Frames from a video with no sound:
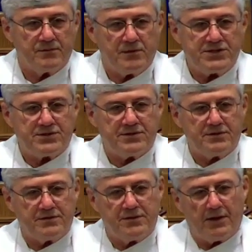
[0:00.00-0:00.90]
which,
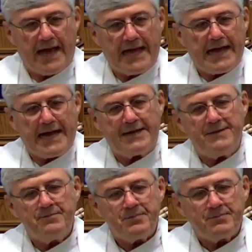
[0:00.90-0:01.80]
you know, Haggai,
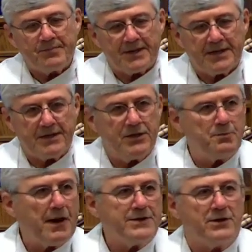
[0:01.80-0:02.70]
you
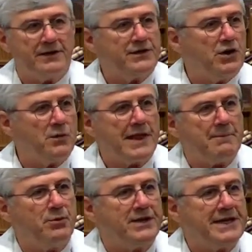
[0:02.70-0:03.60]
probably don't even know where
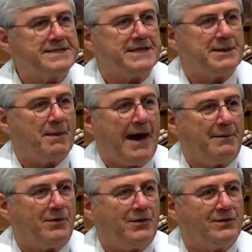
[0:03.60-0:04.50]
that book is in the
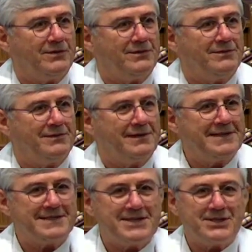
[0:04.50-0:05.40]
Bible.
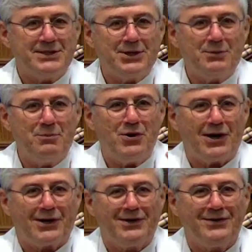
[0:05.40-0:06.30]
It's such a little
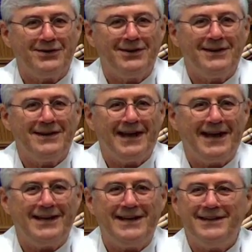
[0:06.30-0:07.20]
book.
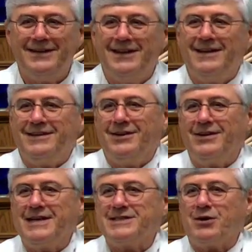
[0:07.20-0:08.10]
And, you know,
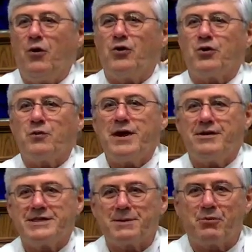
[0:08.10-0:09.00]
his whole
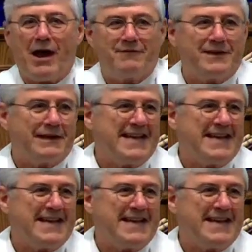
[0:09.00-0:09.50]
career as a prophet